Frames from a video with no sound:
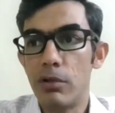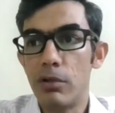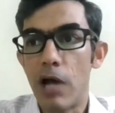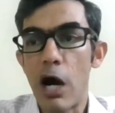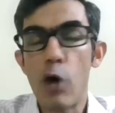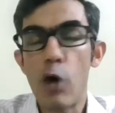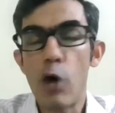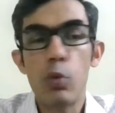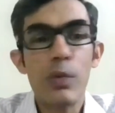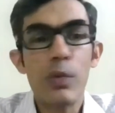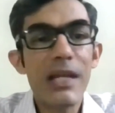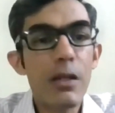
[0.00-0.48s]

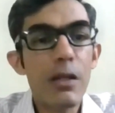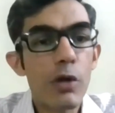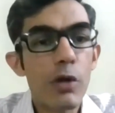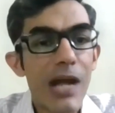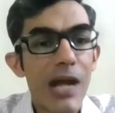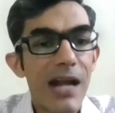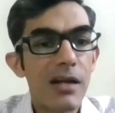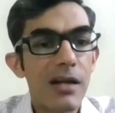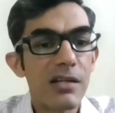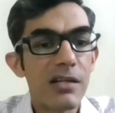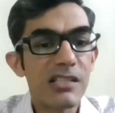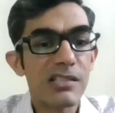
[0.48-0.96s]
how we look
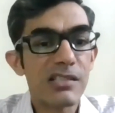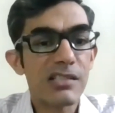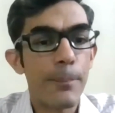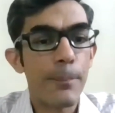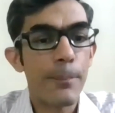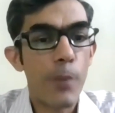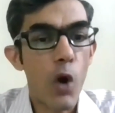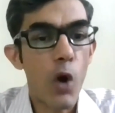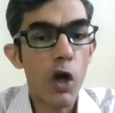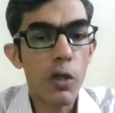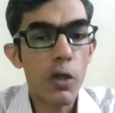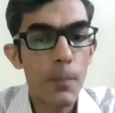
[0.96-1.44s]
at it as a
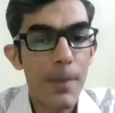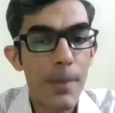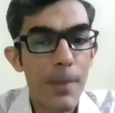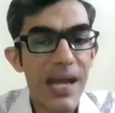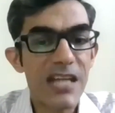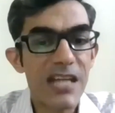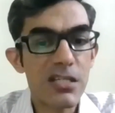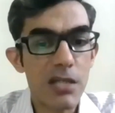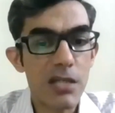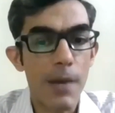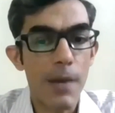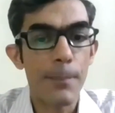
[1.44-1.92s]

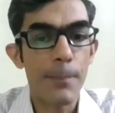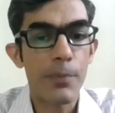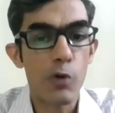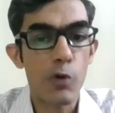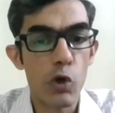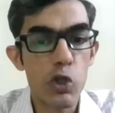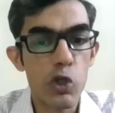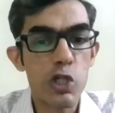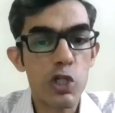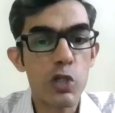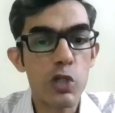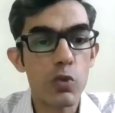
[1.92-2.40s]
bot-based
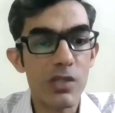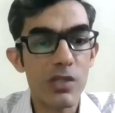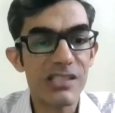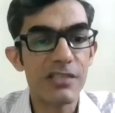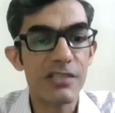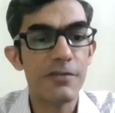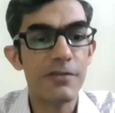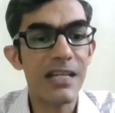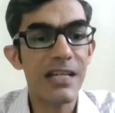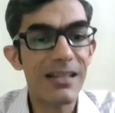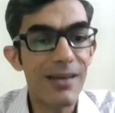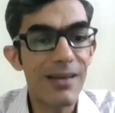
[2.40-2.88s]
approach towards
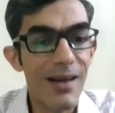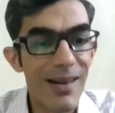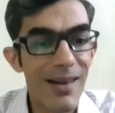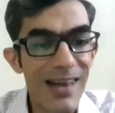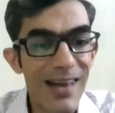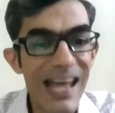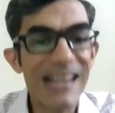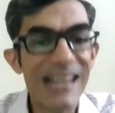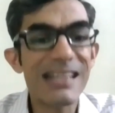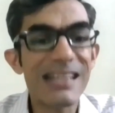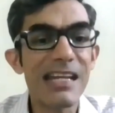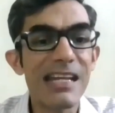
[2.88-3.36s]
even
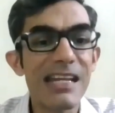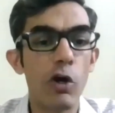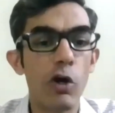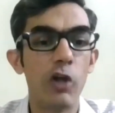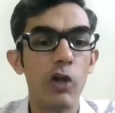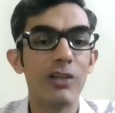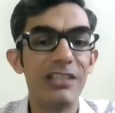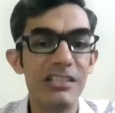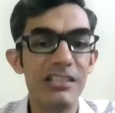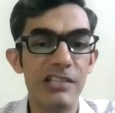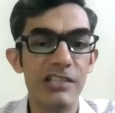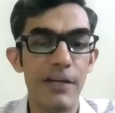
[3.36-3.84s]
collecting
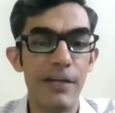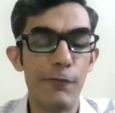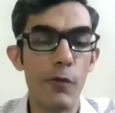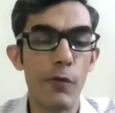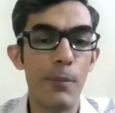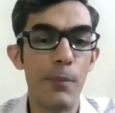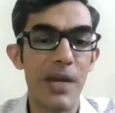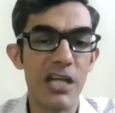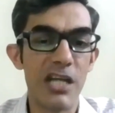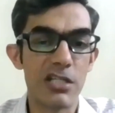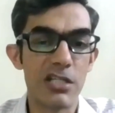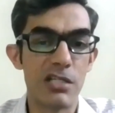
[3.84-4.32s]
all these
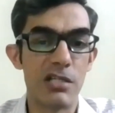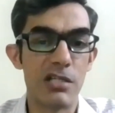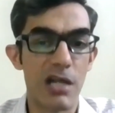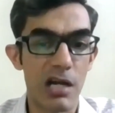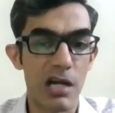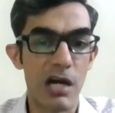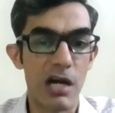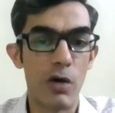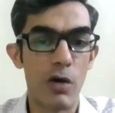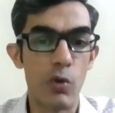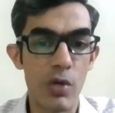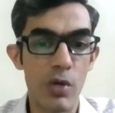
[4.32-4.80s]
information
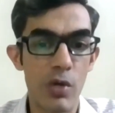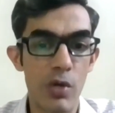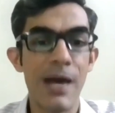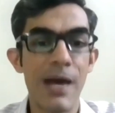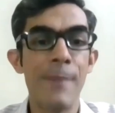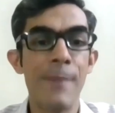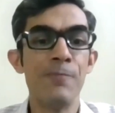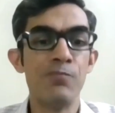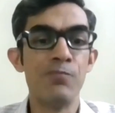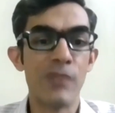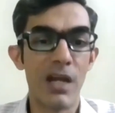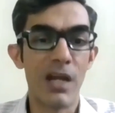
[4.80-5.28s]
around
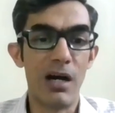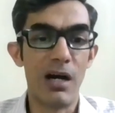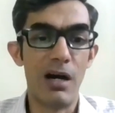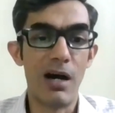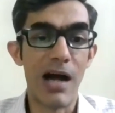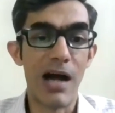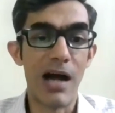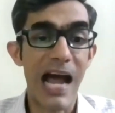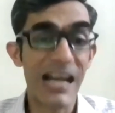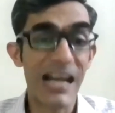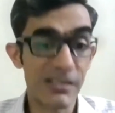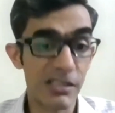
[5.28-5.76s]

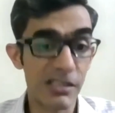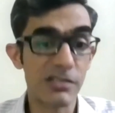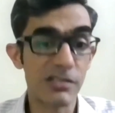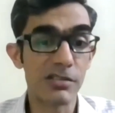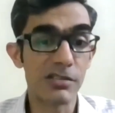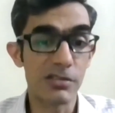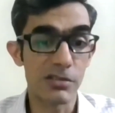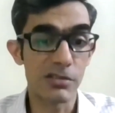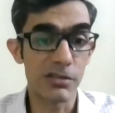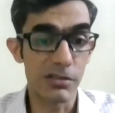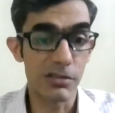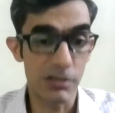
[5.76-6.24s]

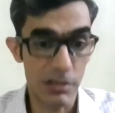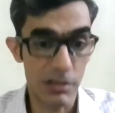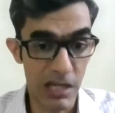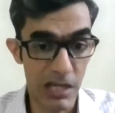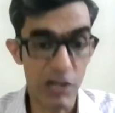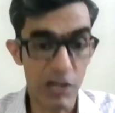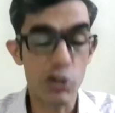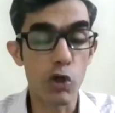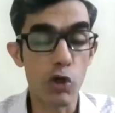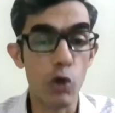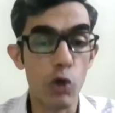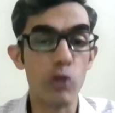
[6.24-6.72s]
access
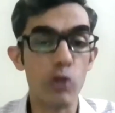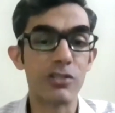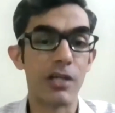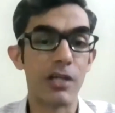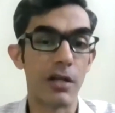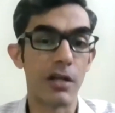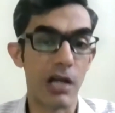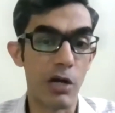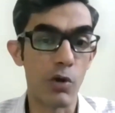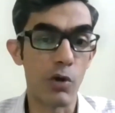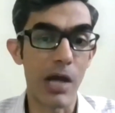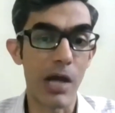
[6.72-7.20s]
controls
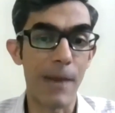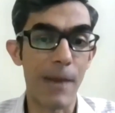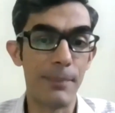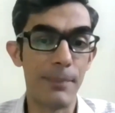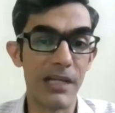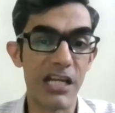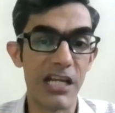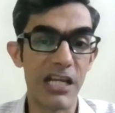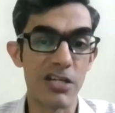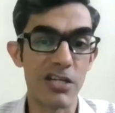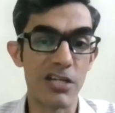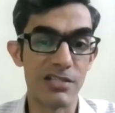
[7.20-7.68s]
around
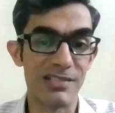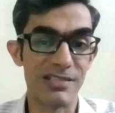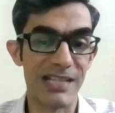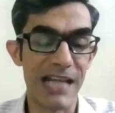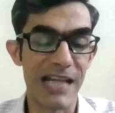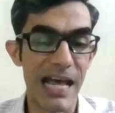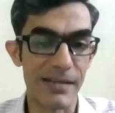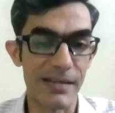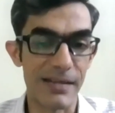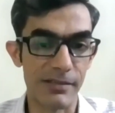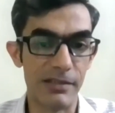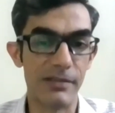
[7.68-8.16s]
applications
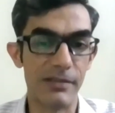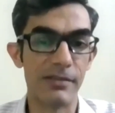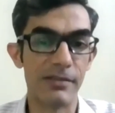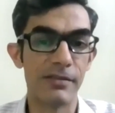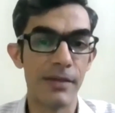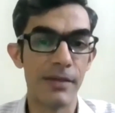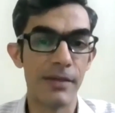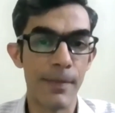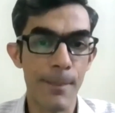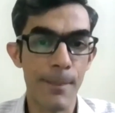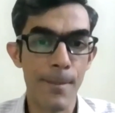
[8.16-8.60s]
and assets.